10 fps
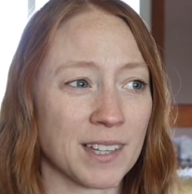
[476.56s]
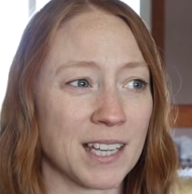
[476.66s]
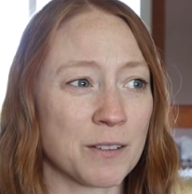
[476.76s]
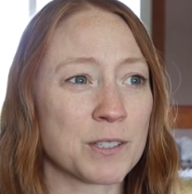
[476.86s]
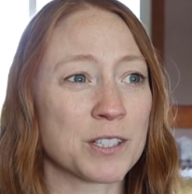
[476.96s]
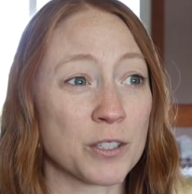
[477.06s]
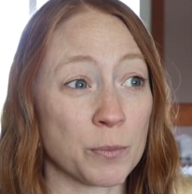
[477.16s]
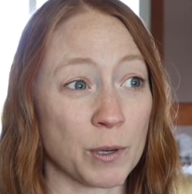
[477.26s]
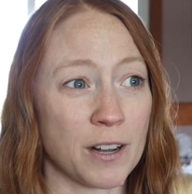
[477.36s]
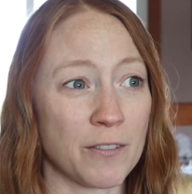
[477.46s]
It was
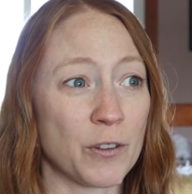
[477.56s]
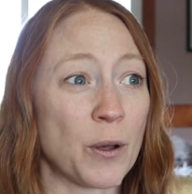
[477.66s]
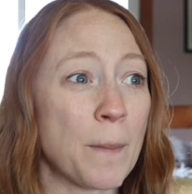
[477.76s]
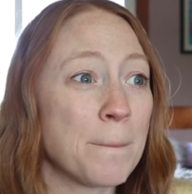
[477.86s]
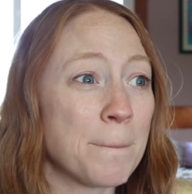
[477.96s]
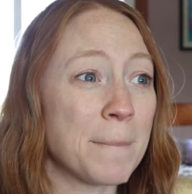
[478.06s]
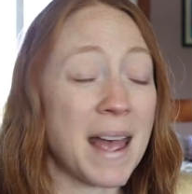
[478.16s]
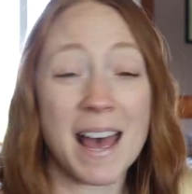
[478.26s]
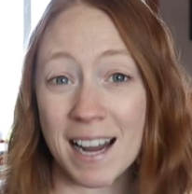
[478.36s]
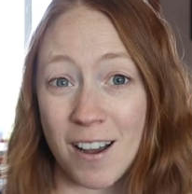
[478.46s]
super helpful.
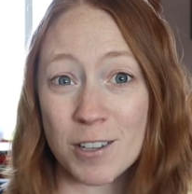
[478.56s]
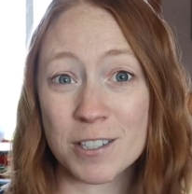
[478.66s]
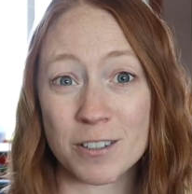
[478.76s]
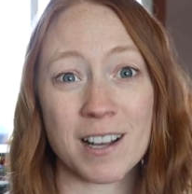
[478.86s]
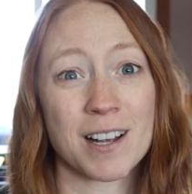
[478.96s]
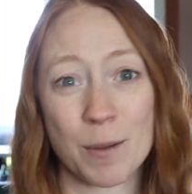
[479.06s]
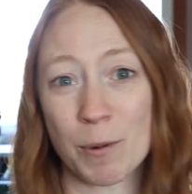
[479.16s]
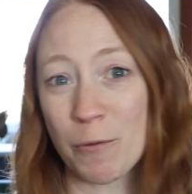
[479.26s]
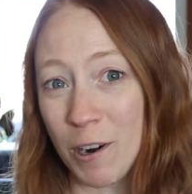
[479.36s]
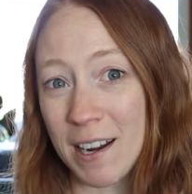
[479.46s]
And I also got a
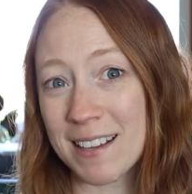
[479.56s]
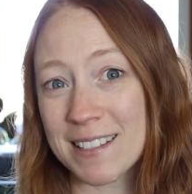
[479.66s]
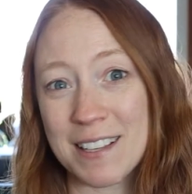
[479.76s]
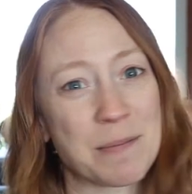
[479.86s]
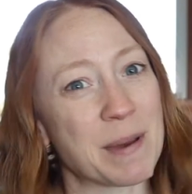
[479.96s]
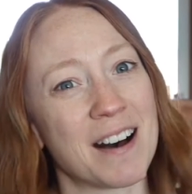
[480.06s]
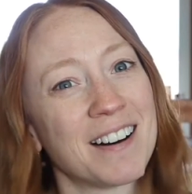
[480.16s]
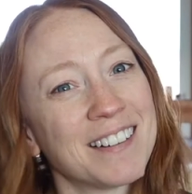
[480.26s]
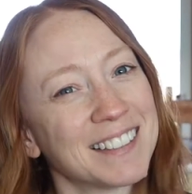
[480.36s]
couple warnings about